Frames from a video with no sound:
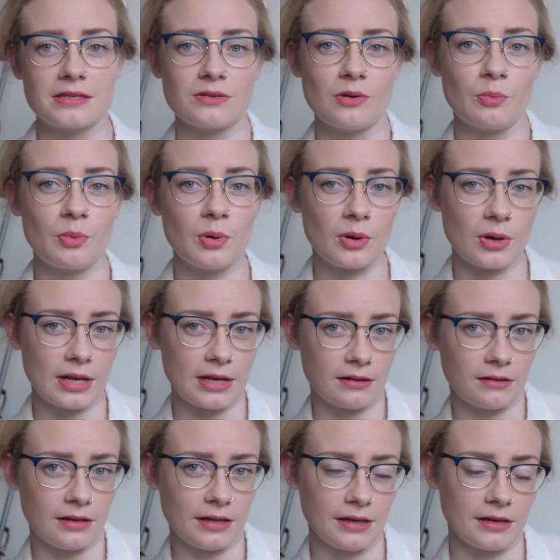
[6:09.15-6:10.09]
so I'll put a
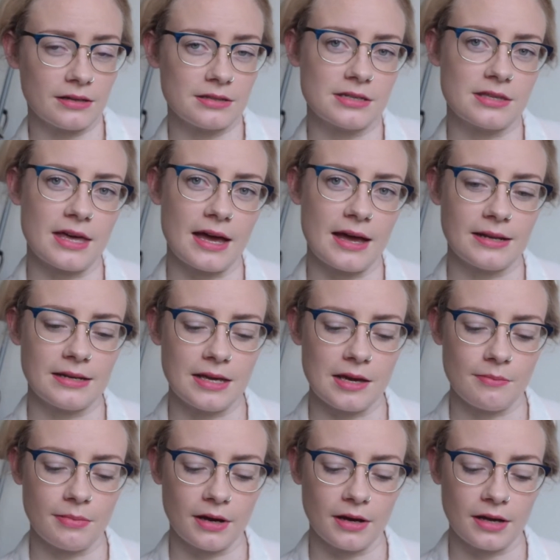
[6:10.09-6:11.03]
little link to that
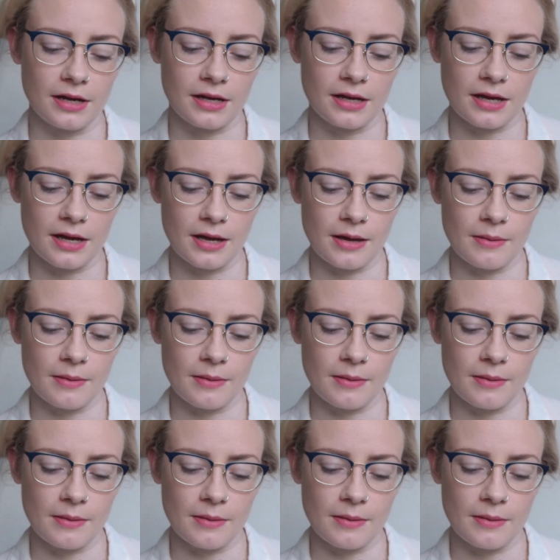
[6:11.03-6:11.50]
nearby.